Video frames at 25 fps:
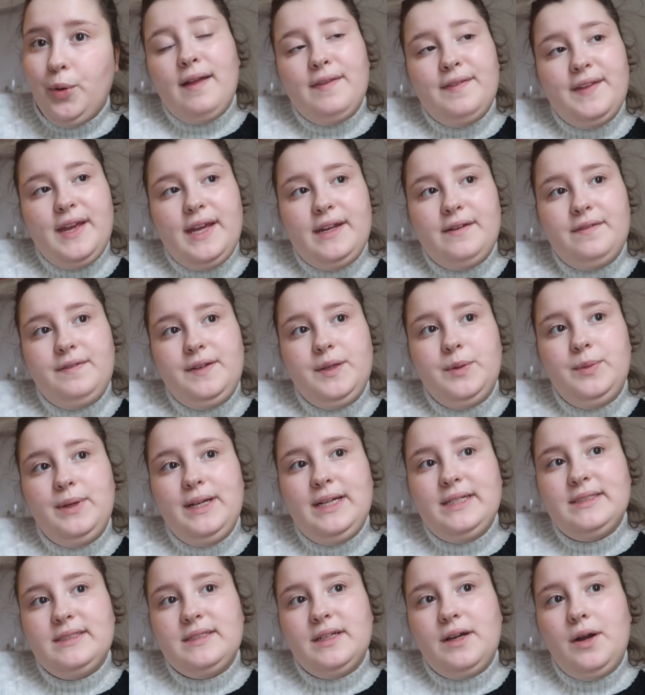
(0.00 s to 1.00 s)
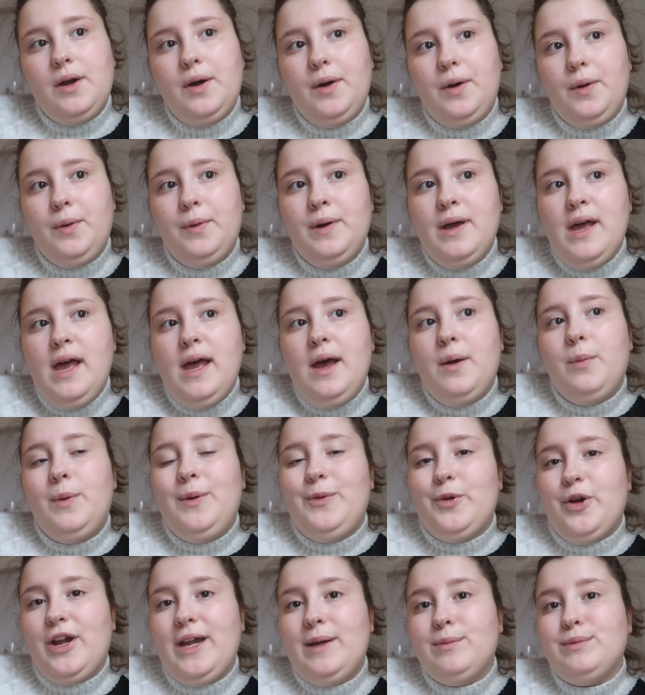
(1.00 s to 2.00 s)
And then a few weeks ago we
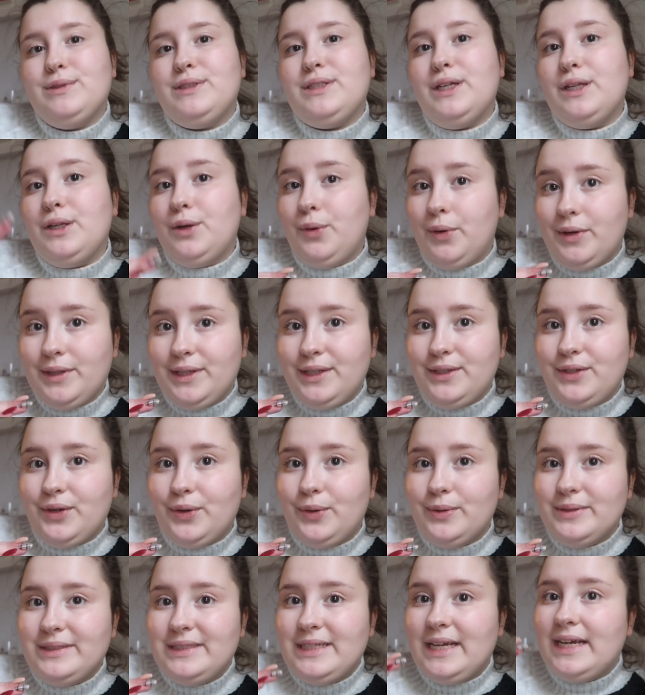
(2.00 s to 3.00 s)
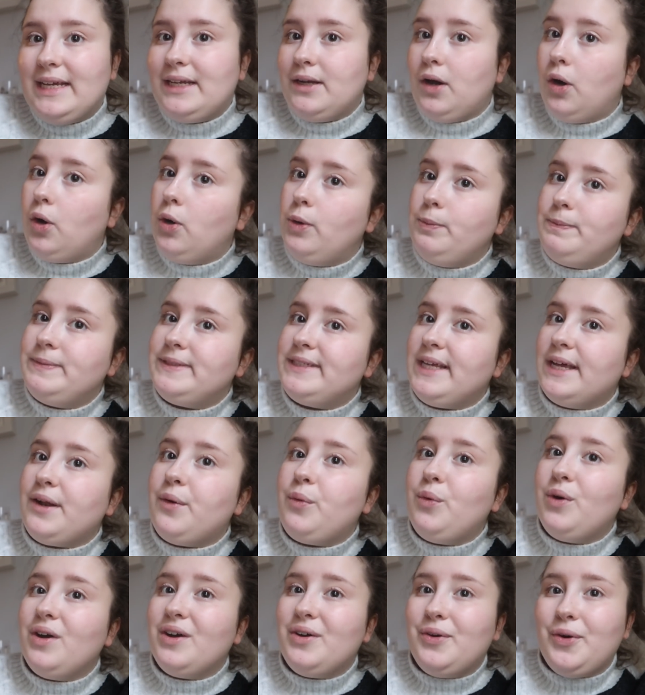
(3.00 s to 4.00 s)
were able to lower the dose in hopes that it
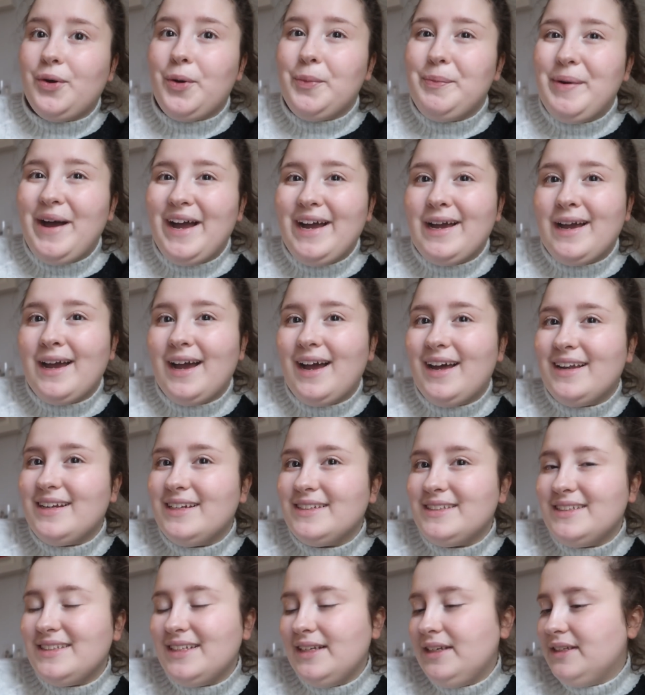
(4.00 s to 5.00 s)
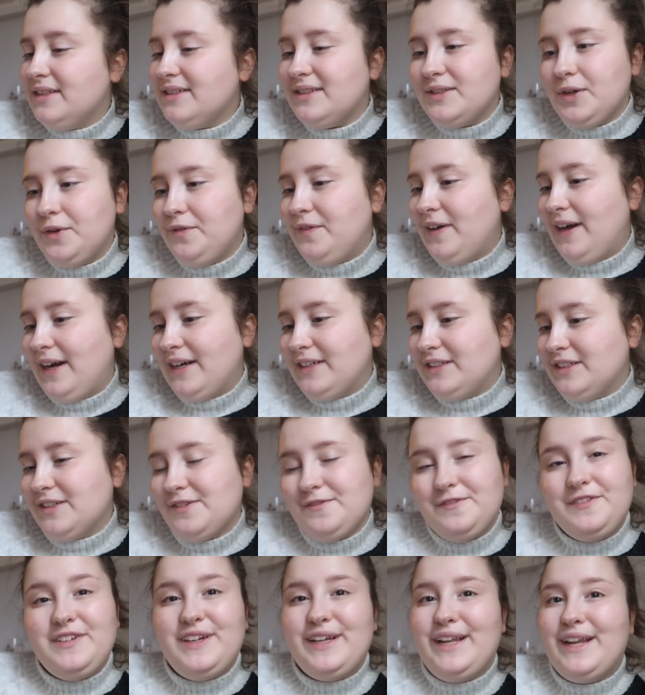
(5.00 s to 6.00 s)
wouldn't grow back and it so far it
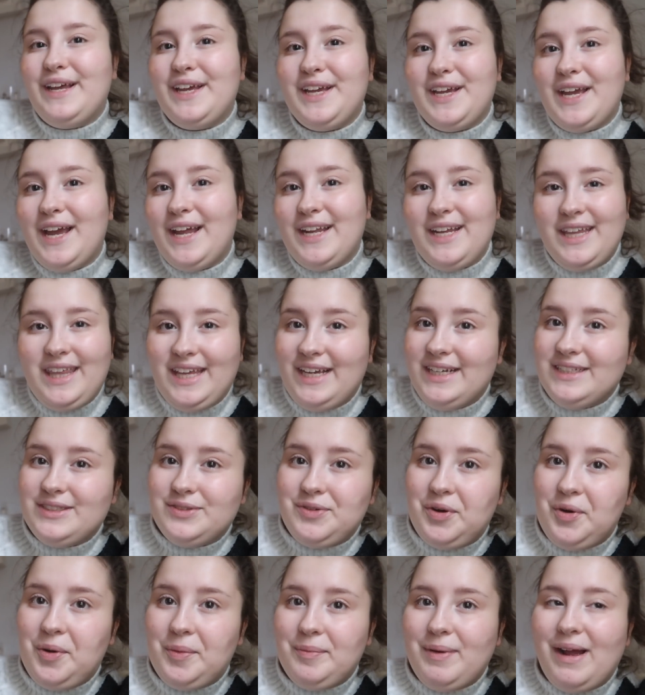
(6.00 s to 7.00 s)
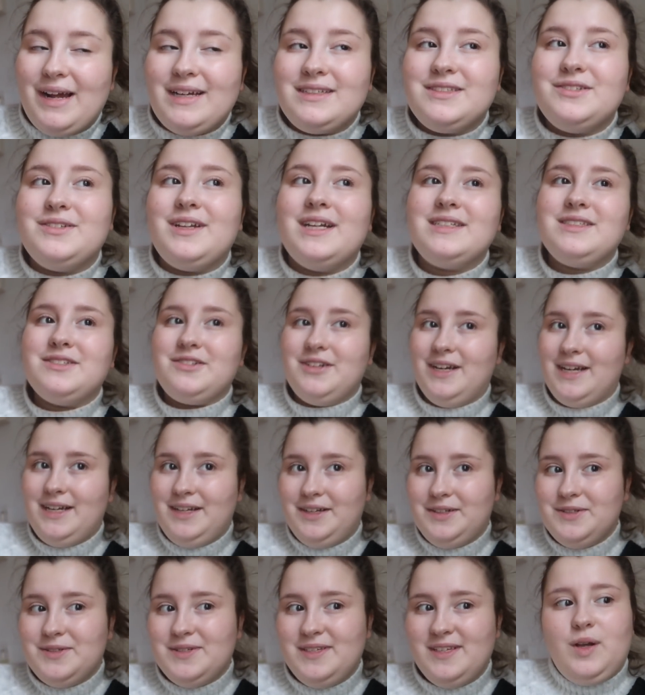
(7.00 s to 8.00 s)
doesn't feel like anything is growing back, so that's great
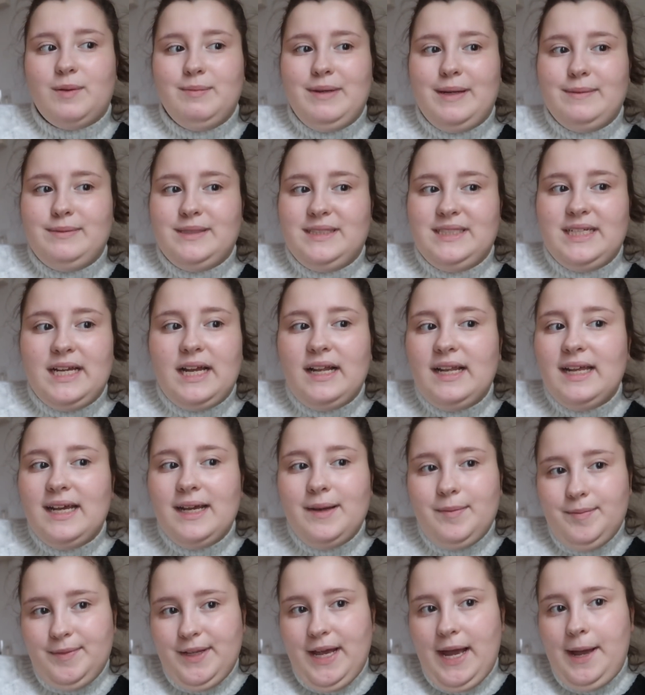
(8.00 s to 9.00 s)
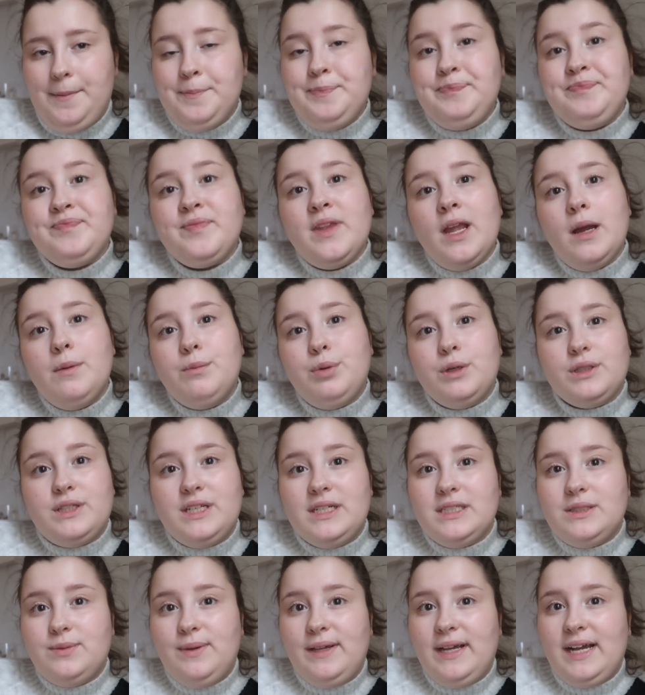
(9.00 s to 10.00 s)
news. So I'll be able to tell him that but
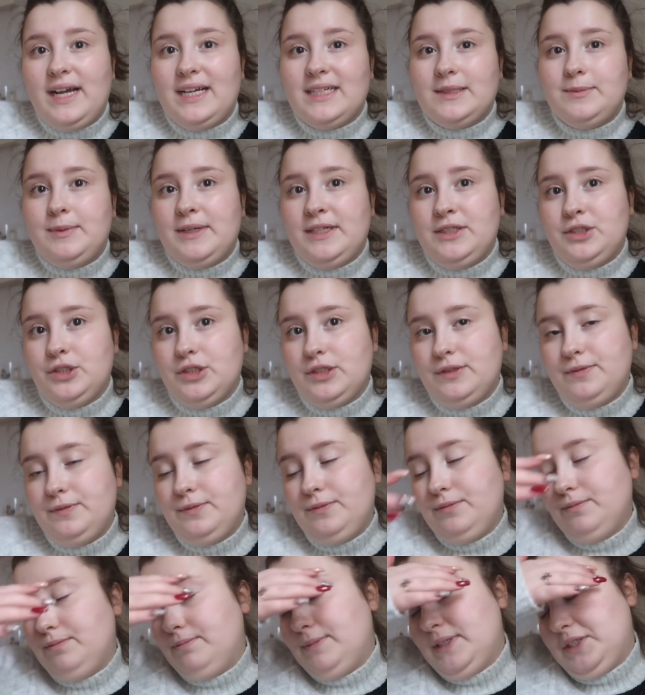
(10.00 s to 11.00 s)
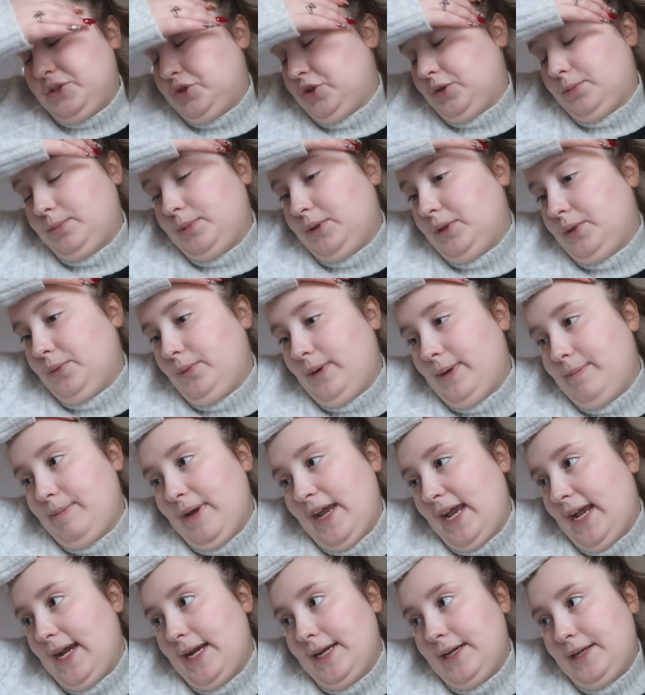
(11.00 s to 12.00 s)
this week has been just miserable with
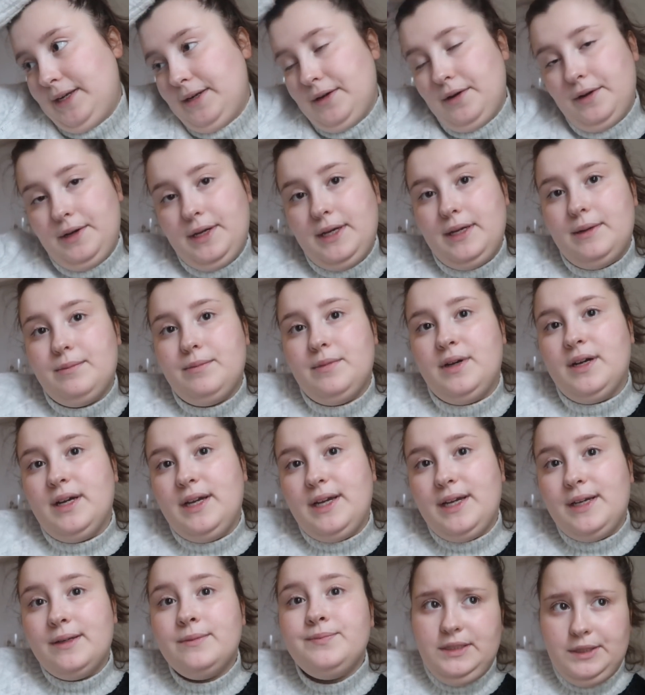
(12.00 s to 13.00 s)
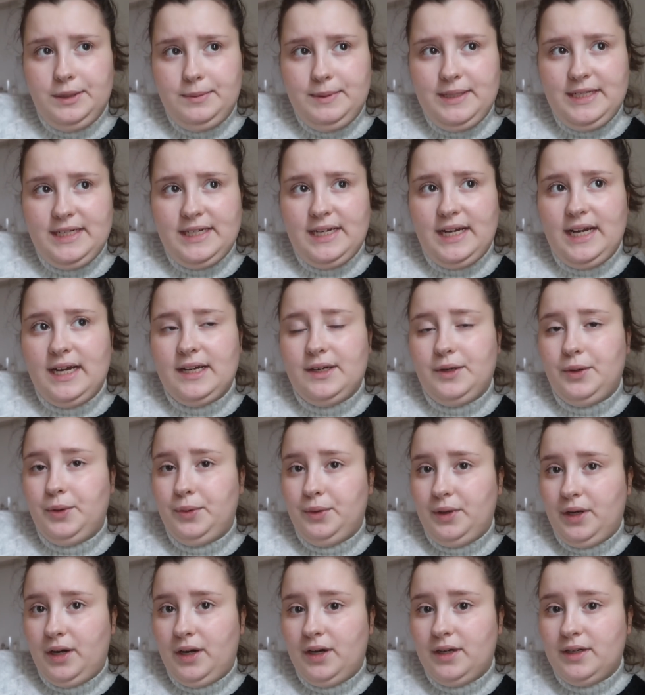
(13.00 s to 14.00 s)
pain in my stomach and
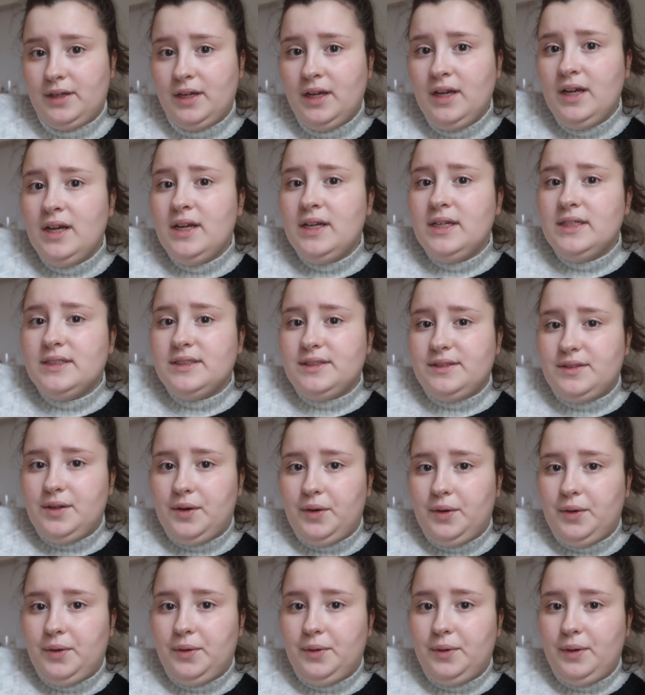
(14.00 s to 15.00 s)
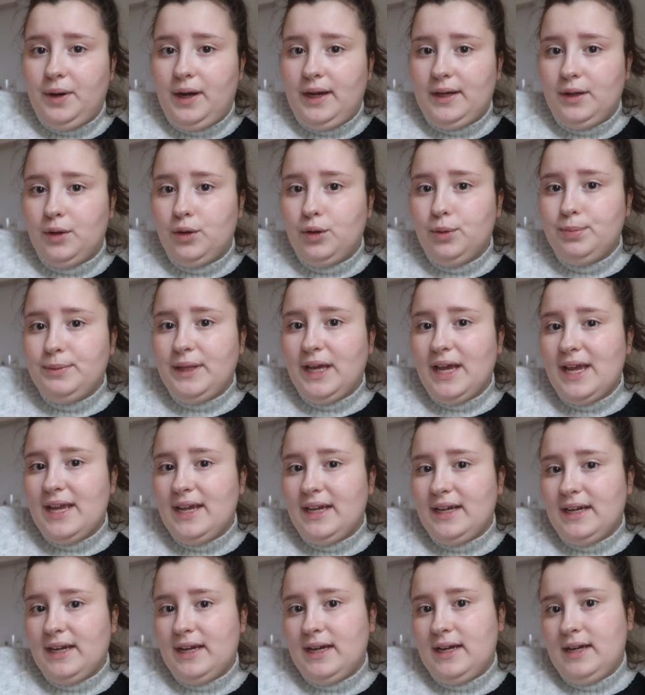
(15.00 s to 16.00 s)
colon so I hope that he
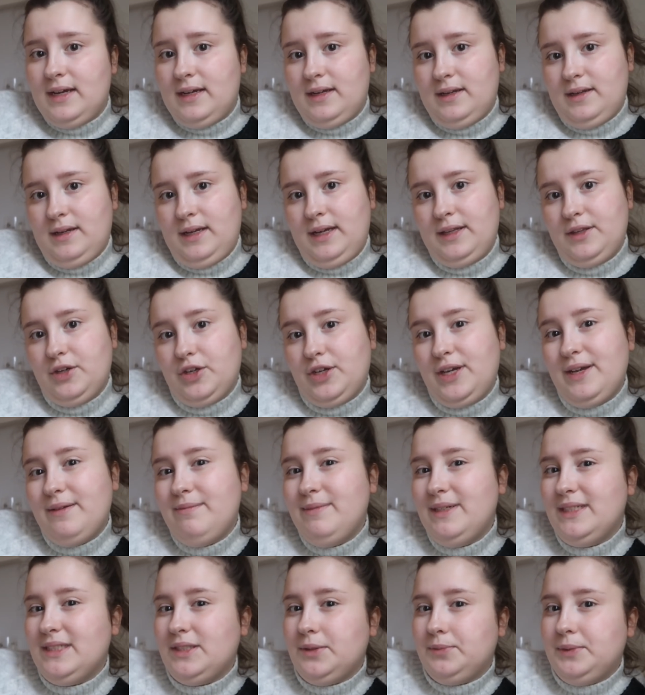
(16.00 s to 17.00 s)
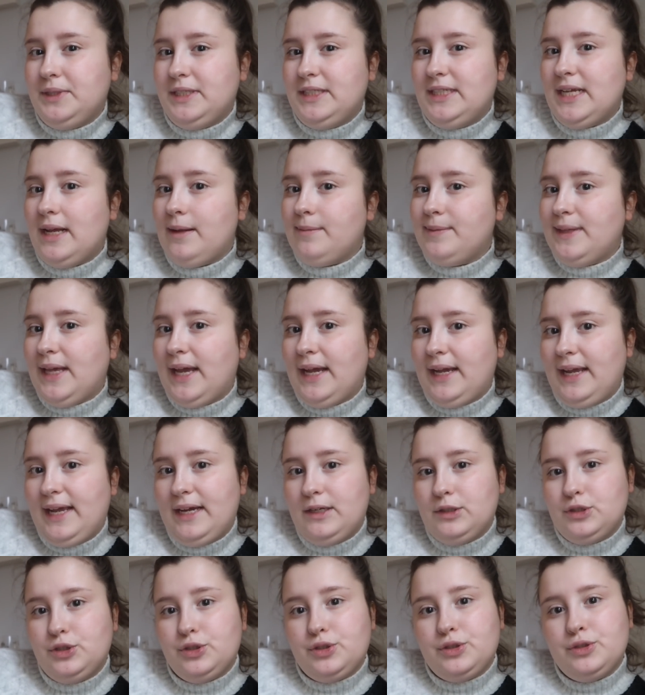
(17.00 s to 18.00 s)
can either give me something to help that get
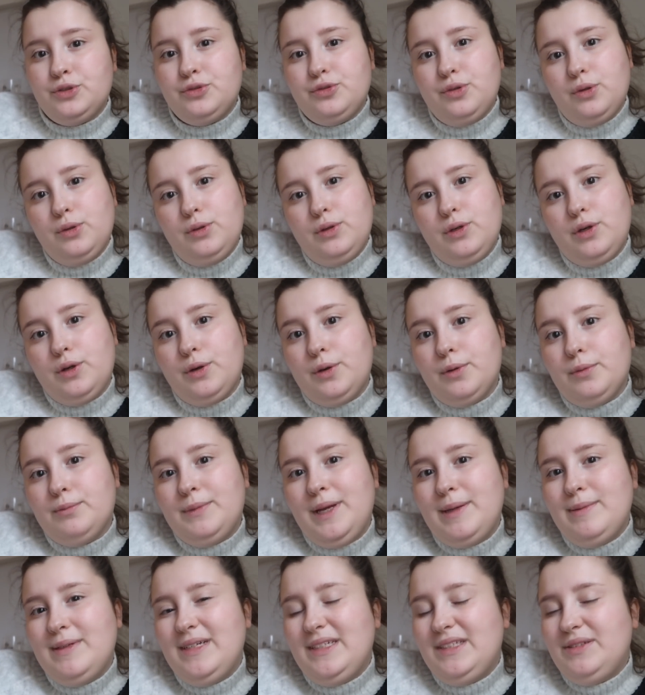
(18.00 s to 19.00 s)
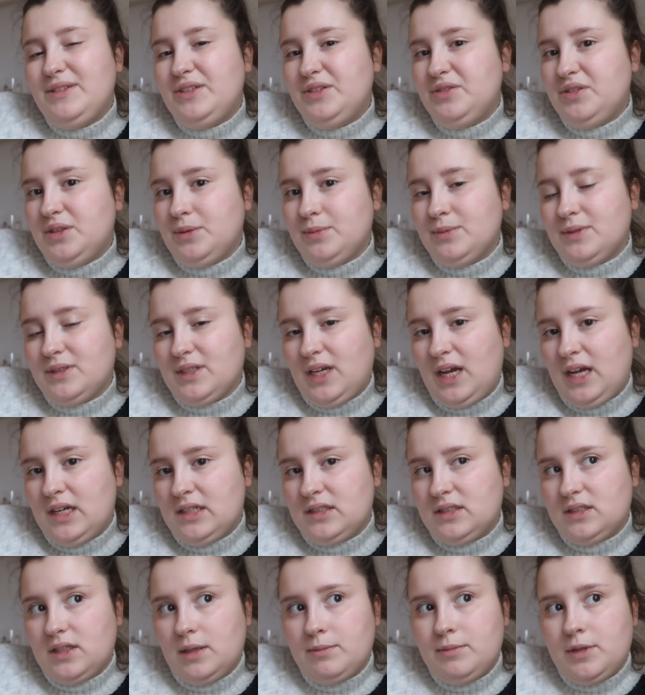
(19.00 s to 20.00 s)
under control or maybe do some
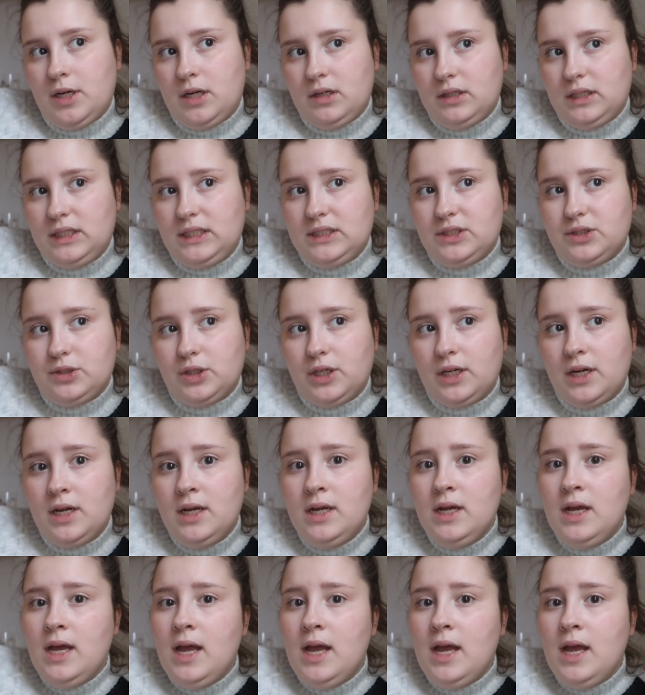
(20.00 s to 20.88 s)
scans, I'm not really sure.